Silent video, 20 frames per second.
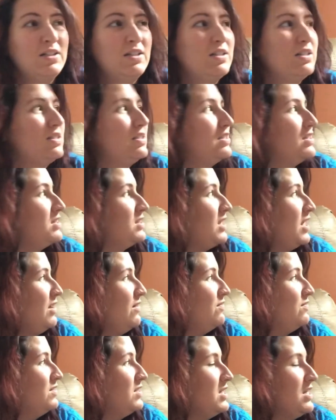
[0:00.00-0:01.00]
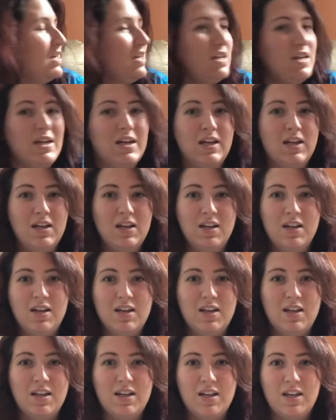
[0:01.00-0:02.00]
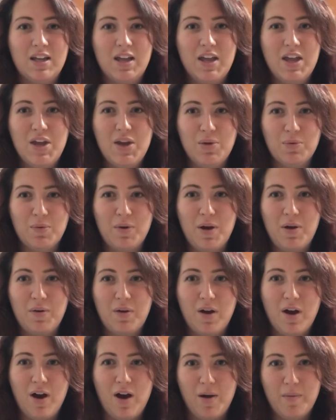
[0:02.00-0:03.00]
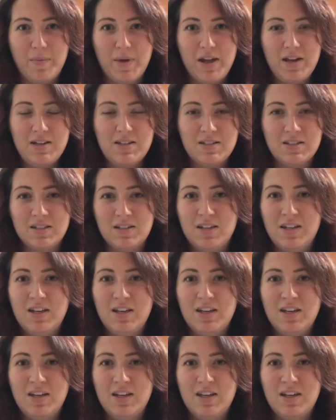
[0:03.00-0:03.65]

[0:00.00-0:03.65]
safety hero comment.